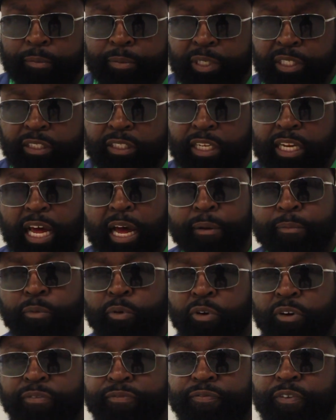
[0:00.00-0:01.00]
He's a lot
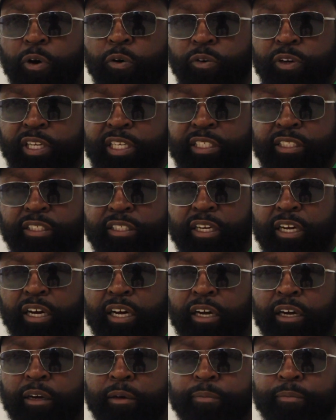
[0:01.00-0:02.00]
more focused,
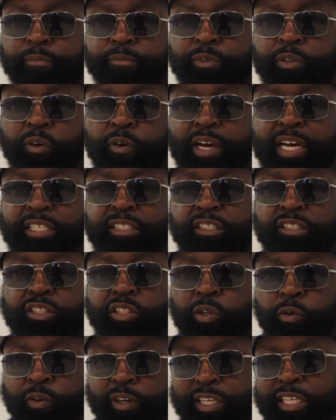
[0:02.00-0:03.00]
you know, as a
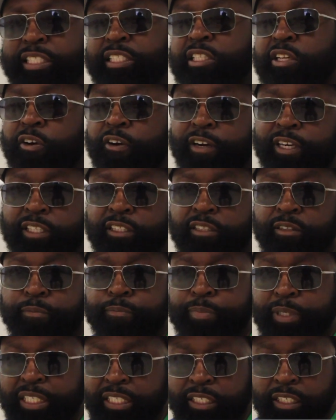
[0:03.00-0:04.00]
student. He's learning to
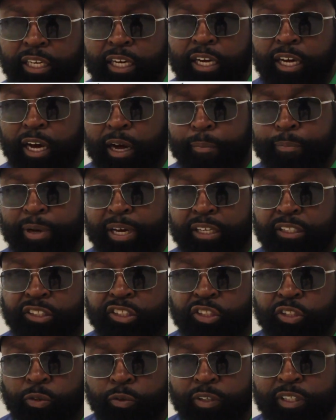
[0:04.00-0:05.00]
be a better
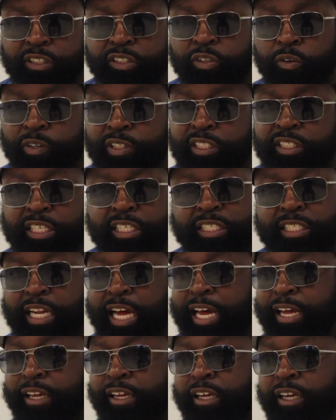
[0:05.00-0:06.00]
student, so it's just
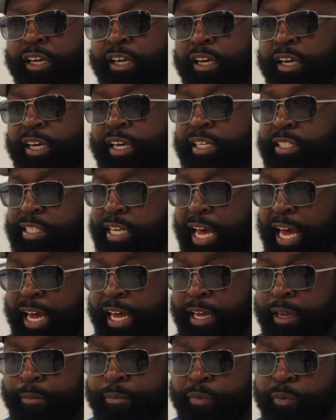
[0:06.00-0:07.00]
like, his
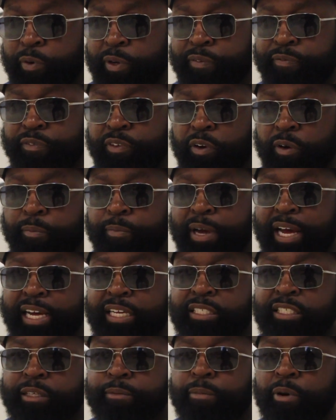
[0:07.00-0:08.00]
game with, you know,
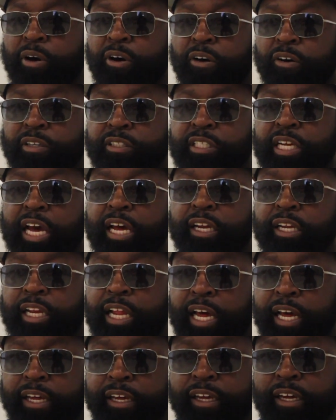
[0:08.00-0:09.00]
basketball is kind of
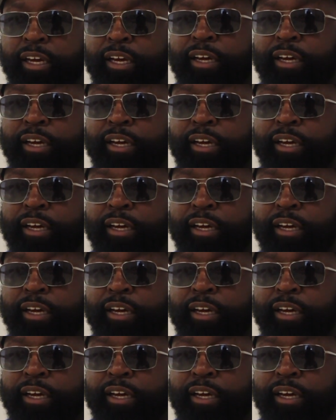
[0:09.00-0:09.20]
like,